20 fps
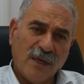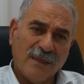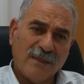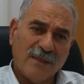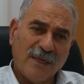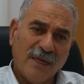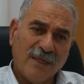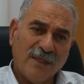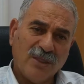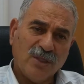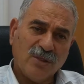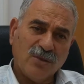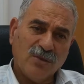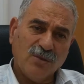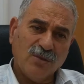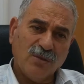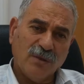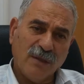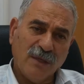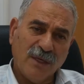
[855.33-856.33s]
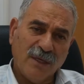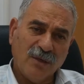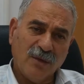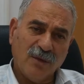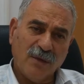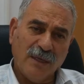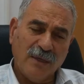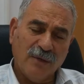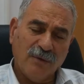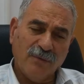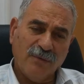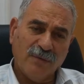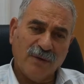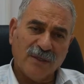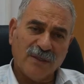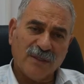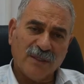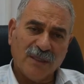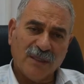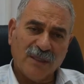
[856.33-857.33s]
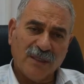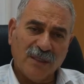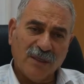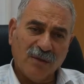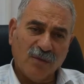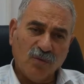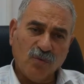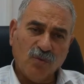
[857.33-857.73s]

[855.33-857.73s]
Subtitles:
and high school, then the university,